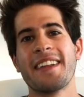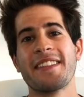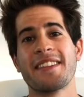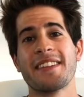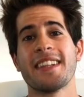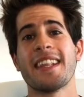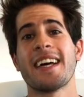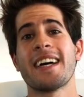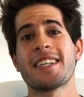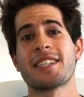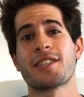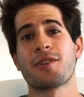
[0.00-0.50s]
And the
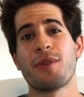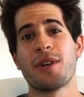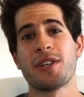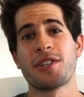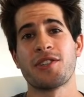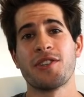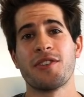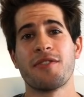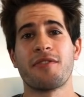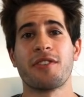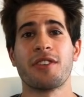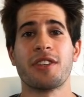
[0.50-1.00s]
last
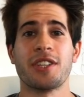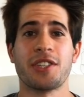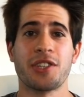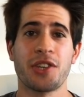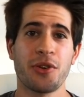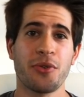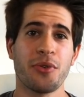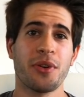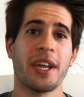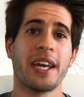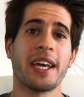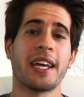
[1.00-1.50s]
question for this
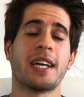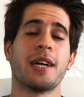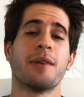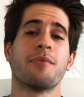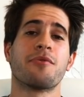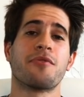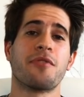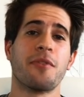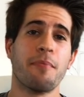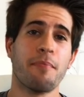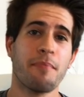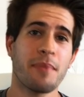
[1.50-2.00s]
Q&A comes
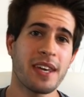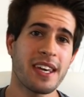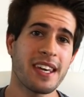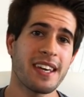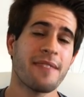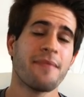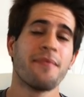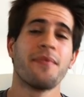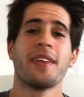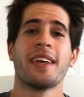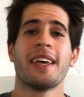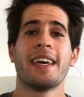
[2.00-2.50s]
from
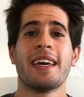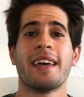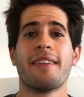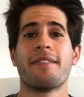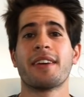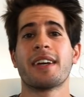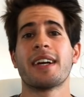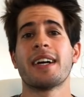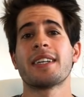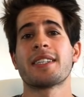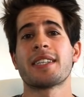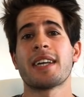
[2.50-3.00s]
me.
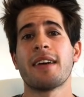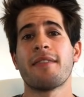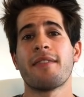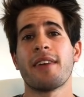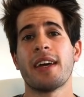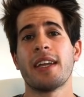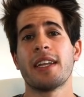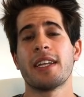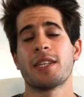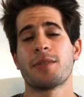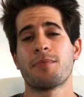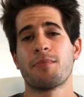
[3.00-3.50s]
If you guys have
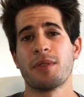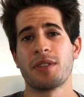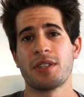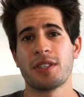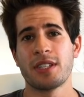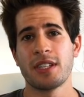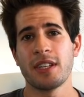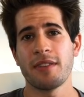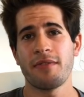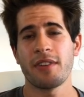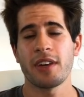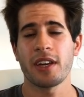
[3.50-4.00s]
any
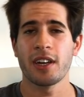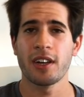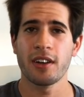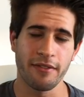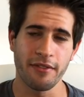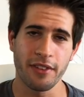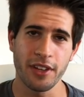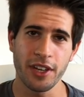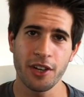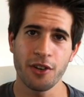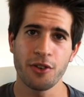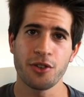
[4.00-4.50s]
specific
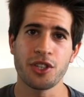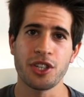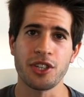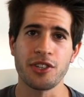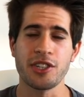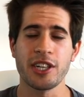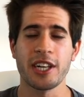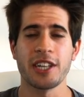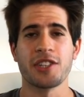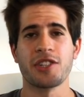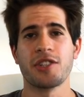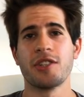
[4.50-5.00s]
video
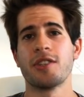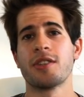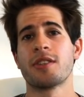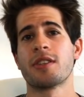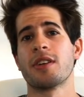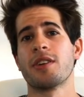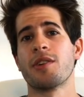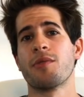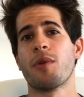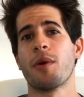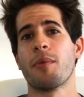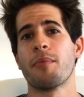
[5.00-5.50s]
suggestions
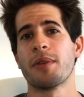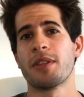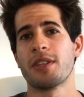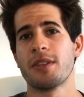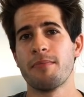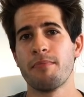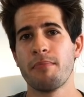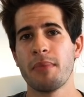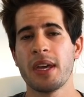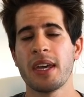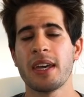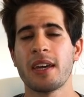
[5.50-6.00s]
that you want me to
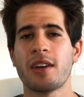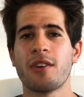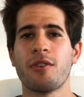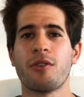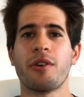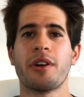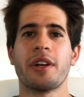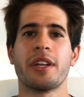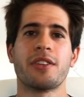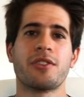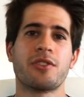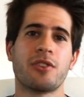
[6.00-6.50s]
make or
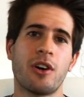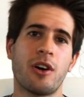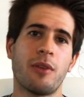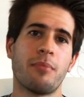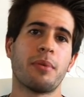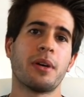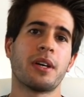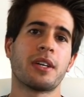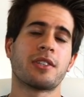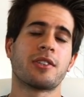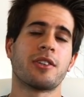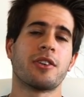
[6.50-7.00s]
any
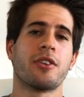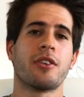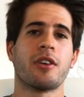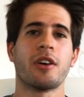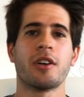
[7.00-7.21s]
topics that you're